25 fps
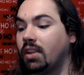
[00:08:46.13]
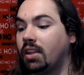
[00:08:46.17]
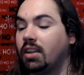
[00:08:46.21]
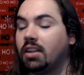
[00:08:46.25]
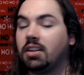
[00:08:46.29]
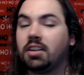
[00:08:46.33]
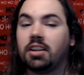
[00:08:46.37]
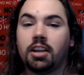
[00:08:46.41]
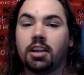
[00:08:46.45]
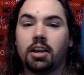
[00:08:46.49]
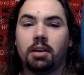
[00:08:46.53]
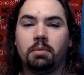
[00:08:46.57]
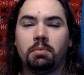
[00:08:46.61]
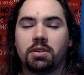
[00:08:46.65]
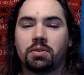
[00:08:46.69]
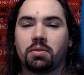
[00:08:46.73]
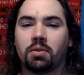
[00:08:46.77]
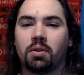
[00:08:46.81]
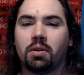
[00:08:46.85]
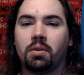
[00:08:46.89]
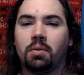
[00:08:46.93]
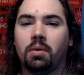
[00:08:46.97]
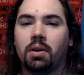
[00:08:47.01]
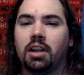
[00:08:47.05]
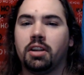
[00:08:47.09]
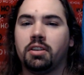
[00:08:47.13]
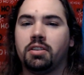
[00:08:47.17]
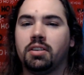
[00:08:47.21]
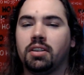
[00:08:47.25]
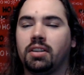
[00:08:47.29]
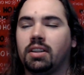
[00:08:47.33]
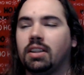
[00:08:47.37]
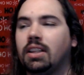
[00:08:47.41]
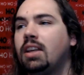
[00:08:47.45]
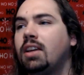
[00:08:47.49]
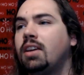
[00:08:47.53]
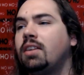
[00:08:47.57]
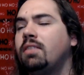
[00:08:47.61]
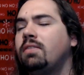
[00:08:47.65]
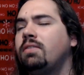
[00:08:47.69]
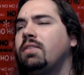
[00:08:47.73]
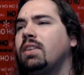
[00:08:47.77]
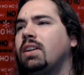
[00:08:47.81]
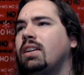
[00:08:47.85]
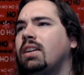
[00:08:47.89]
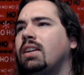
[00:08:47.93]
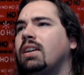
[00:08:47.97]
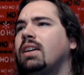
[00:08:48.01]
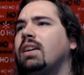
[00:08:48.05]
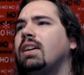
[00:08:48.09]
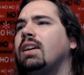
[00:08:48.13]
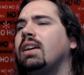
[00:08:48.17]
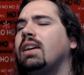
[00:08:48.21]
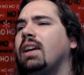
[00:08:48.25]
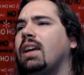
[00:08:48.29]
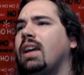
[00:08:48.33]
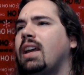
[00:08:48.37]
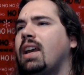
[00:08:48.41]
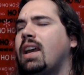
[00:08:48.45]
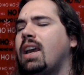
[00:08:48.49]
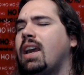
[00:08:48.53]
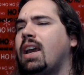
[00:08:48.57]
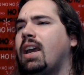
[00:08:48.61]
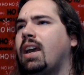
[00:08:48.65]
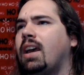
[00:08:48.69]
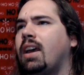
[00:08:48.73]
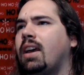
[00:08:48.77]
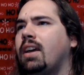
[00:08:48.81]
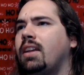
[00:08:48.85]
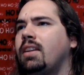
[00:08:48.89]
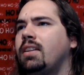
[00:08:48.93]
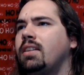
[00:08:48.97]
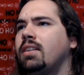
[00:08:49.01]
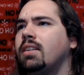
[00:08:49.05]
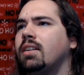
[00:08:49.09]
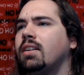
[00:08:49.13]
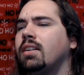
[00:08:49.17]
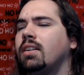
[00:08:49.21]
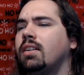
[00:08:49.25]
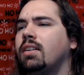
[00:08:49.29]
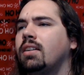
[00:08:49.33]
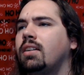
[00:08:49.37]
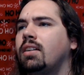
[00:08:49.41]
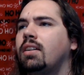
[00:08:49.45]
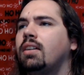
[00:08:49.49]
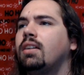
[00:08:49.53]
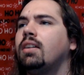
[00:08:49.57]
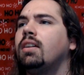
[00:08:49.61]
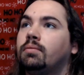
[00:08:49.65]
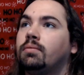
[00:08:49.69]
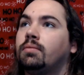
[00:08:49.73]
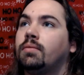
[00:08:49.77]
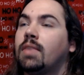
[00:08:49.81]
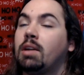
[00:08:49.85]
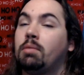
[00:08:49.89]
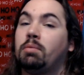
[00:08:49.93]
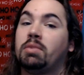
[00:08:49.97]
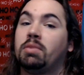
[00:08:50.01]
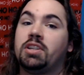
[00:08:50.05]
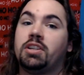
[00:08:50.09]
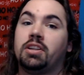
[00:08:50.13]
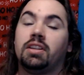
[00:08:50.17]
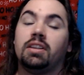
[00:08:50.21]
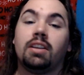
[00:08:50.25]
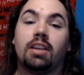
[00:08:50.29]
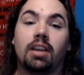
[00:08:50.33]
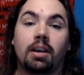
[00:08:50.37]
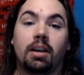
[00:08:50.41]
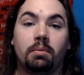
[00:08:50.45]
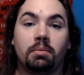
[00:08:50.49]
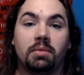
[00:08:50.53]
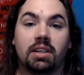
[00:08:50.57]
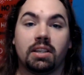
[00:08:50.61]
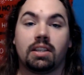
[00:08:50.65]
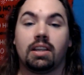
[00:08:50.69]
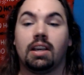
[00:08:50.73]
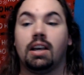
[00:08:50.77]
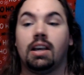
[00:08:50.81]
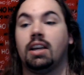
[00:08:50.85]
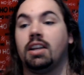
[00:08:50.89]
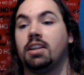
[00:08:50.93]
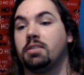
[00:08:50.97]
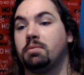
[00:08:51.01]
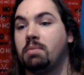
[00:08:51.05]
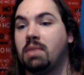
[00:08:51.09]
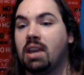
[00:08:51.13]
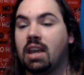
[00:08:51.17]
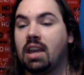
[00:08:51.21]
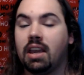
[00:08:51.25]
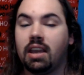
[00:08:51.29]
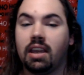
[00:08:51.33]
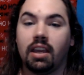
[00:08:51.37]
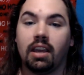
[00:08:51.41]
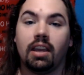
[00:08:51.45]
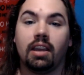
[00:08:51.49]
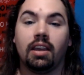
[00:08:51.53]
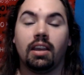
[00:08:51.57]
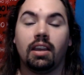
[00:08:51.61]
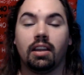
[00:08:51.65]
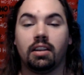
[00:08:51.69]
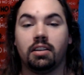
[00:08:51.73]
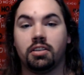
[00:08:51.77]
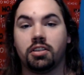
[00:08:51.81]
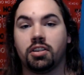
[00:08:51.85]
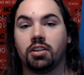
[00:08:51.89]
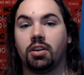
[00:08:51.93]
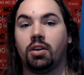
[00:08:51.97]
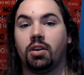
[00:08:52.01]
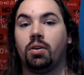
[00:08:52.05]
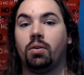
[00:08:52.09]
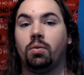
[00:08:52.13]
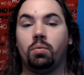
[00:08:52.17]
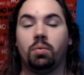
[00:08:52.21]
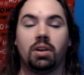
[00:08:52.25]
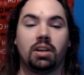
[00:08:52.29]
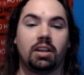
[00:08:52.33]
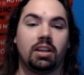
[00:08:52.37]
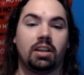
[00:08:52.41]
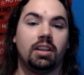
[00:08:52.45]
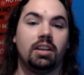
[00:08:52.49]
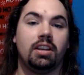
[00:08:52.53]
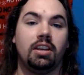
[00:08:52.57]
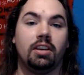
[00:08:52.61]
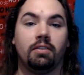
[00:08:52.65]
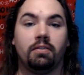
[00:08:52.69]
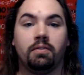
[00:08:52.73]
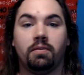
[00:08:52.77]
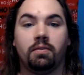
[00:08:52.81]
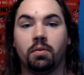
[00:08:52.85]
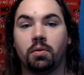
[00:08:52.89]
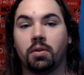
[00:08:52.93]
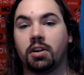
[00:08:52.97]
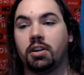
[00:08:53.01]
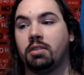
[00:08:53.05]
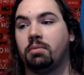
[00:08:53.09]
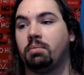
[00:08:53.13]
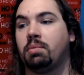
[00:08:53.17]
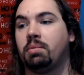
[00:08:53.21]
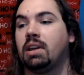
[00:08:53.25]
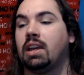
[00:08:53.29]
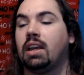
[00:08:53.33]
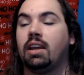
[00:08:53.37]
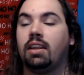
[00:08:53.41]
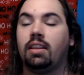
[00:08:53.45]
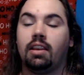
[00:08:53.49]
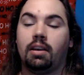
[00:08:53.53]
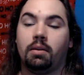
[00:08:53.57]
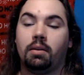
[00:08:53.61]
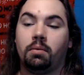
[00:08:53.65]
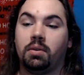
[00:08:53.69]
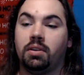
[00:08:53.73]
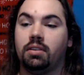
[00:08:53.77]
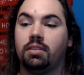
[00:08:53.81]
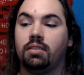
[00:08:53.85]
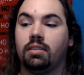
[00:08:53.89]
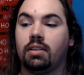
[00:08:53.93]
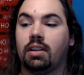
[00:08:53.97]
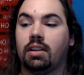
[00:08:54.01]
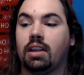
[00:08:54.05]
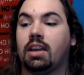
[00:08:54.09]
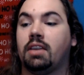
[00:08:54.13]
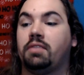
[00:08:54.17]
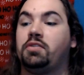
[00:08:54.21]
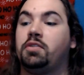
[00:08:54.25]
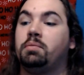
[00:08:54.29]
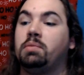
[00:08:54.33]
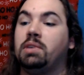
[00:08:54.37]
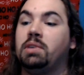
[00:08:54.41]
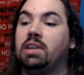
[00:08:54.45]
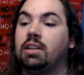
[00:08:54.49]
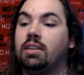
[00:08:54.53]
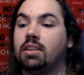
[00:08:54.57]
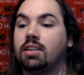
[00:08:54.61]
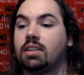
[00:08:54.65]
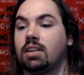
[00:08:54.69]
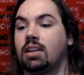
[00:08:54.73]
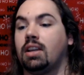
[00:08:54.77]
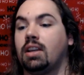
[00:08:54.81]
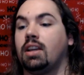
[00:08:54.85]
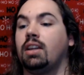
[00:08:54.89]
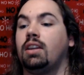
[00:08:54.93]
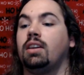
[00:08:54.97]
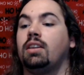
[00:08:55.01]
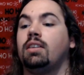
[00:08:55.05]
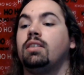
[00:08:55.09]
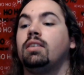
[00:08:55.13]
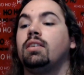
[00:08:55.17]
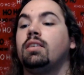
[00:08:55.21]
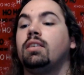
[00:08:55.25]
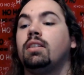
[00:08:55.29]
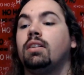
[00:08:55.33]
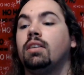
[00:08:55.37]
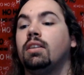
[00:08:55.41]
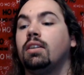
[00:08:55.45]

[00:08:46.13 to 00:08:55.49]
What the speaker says: income is required to live, and how much income this guy is making, and so what can he afford to pay? That would have to be decided